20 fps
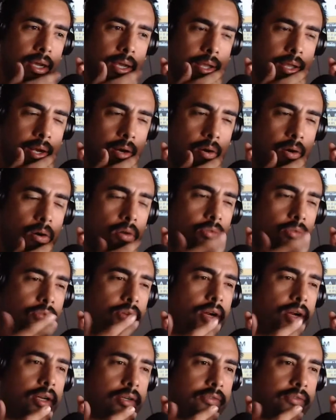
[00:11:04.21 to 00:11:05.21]
in a Carl
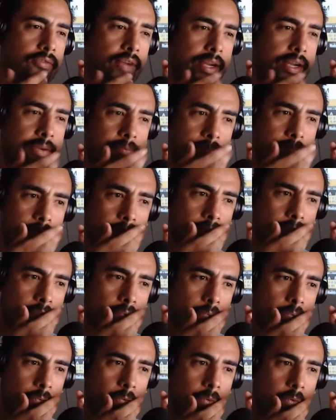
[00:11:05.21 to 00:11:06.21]
Froch fight,
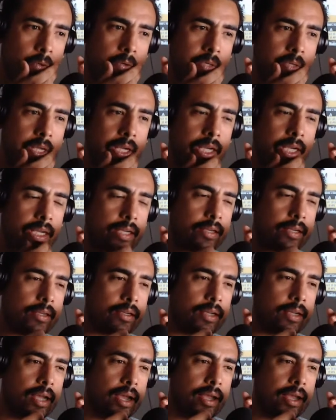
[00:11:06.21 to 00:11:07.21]
where it was like,
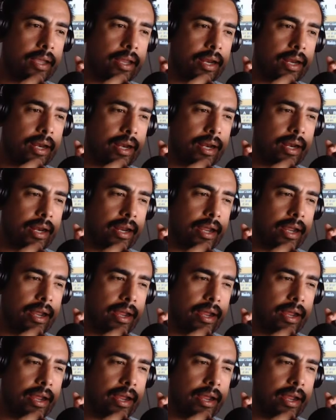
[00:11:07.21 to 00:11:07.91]
and